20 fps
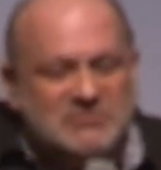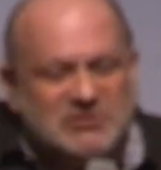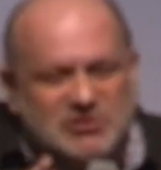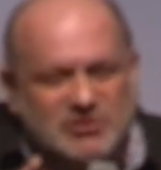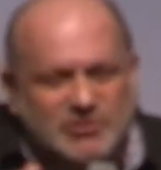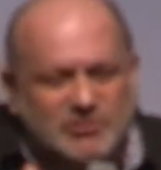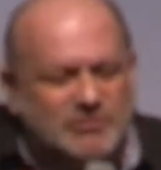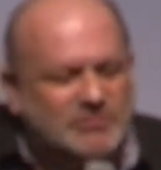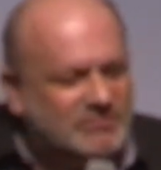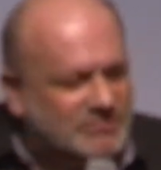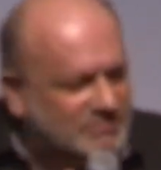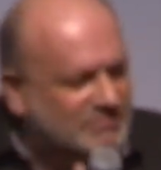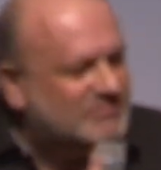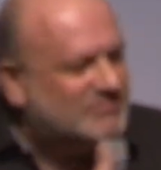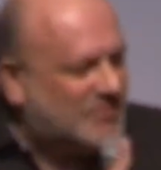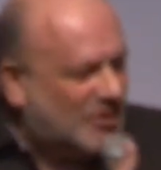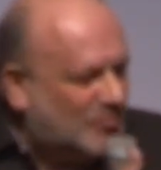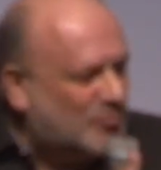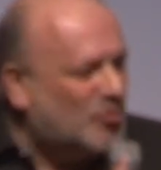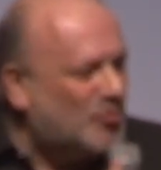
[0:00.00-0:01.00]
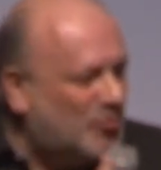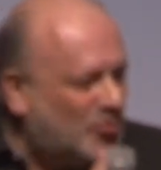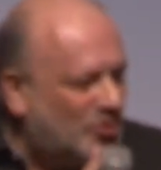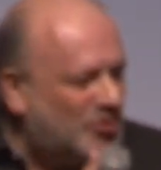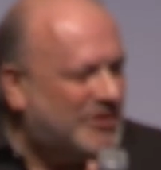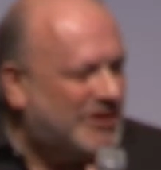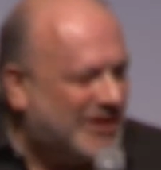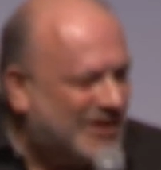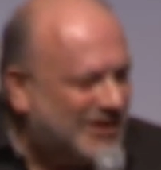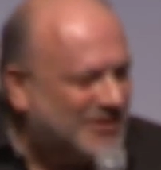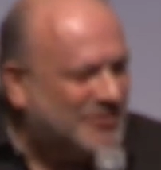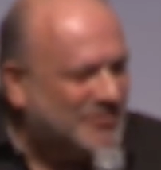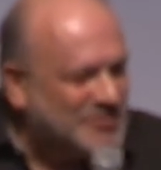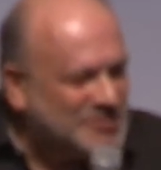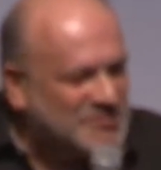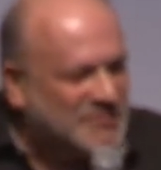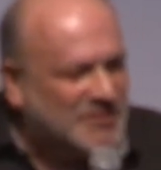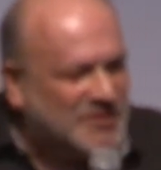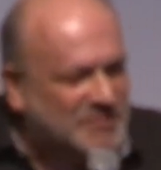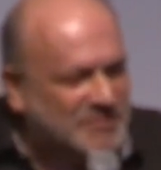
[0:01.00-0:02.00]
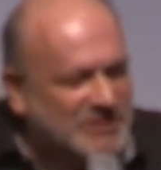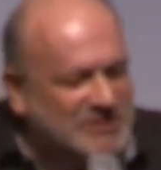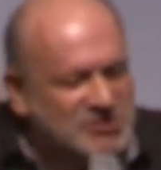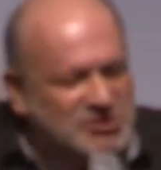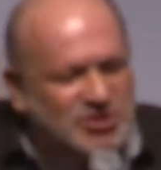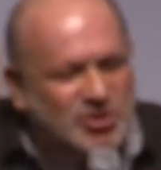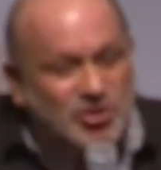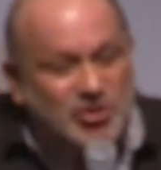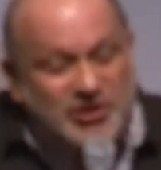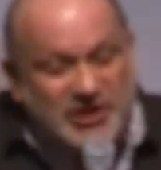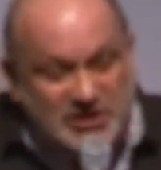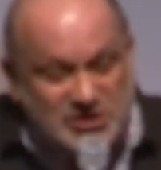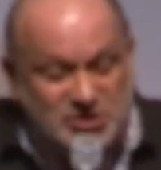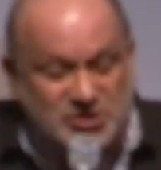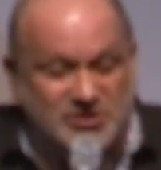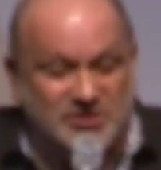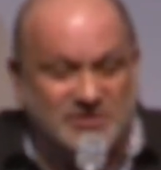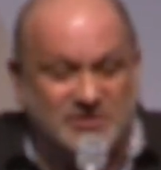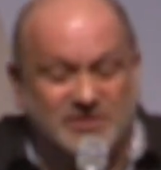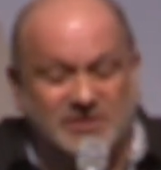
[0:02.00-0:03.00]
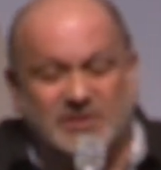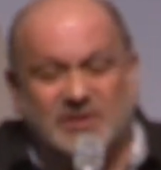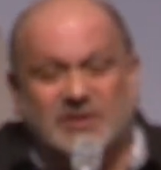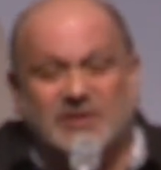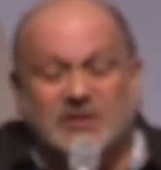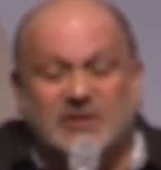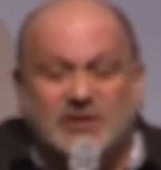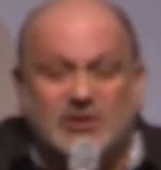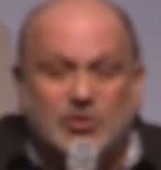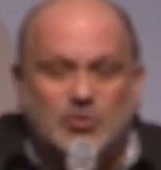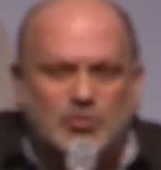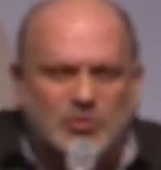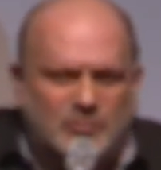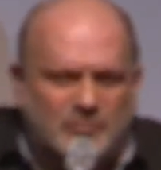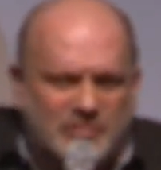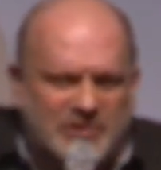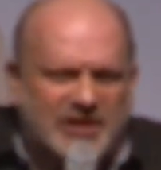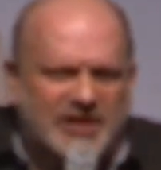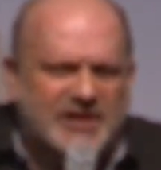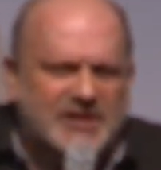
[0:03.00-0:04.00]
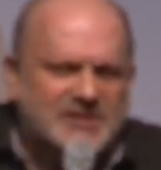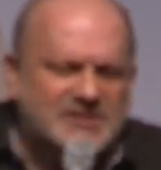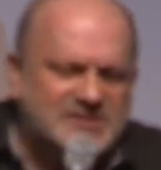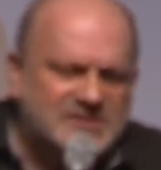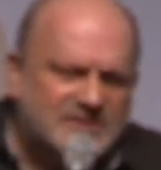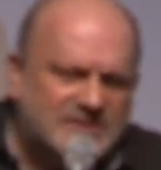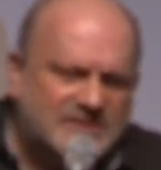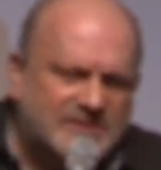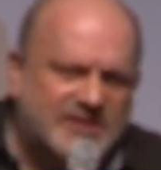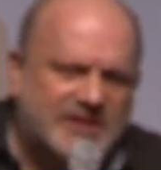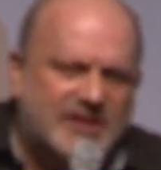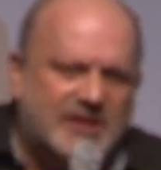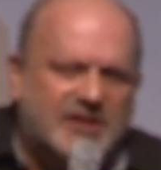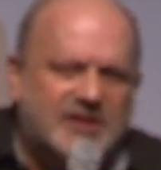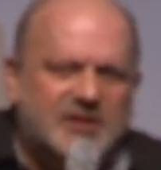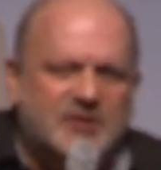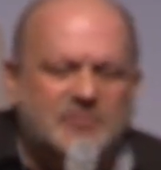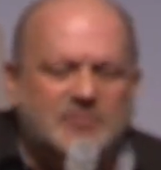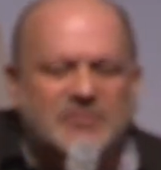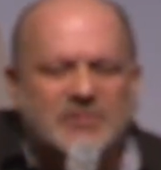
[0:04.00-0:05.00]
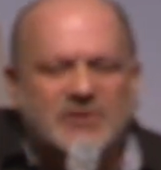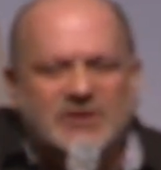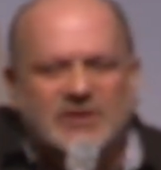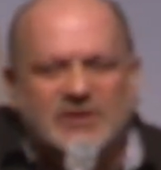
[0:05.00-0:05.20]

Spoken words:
So apropos that, it was very much a connection to a place, a time,